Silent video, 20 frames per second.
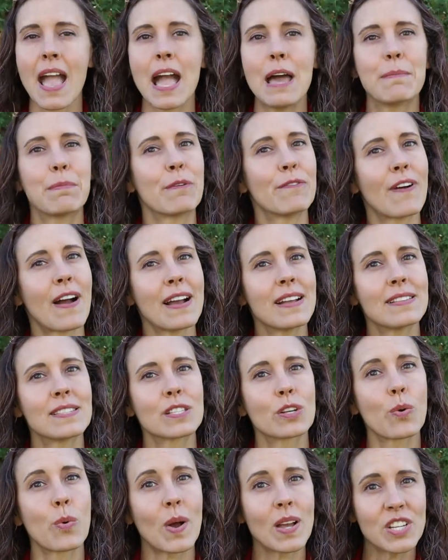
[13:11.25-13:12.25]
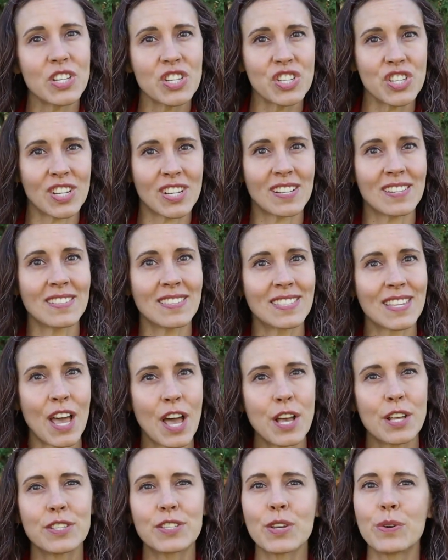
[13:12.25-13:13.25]
and provides questions
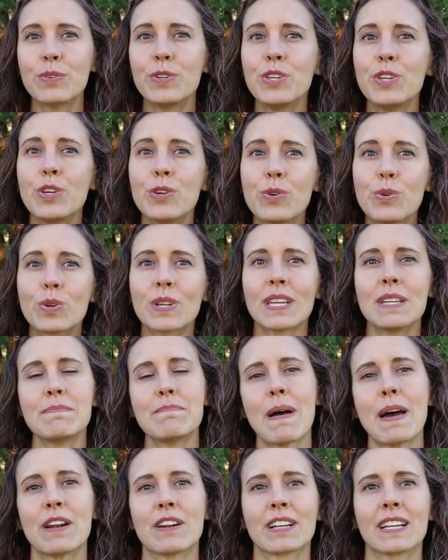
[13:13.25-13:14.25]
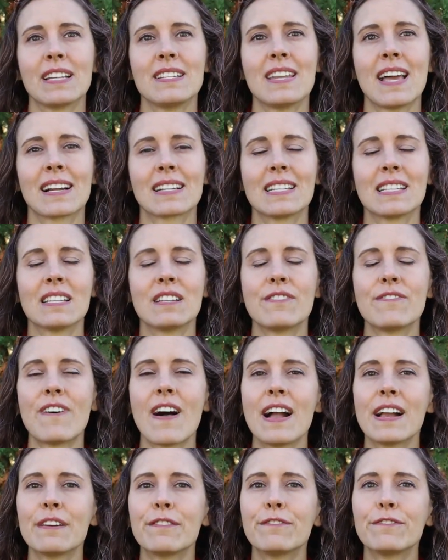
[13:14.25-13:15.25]
so you can better connect to the
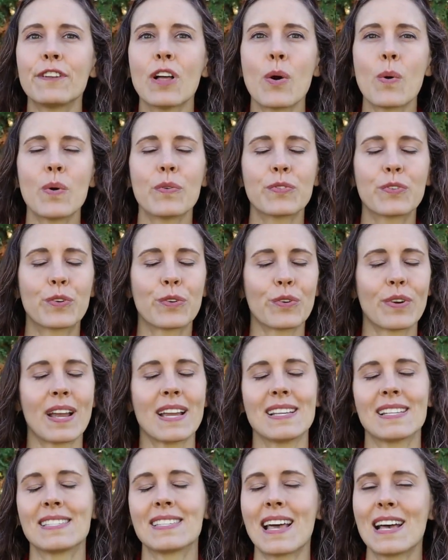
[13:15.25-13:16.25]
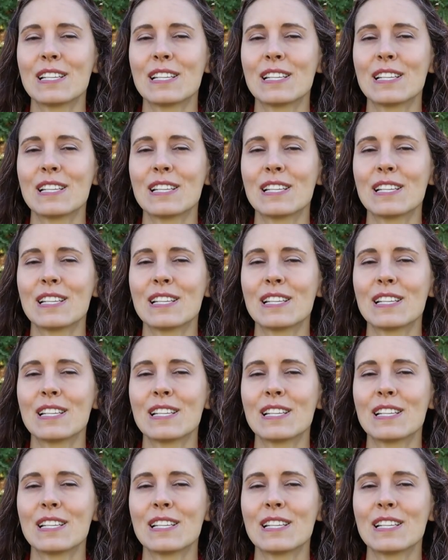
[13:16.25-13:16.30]
divine flow of grace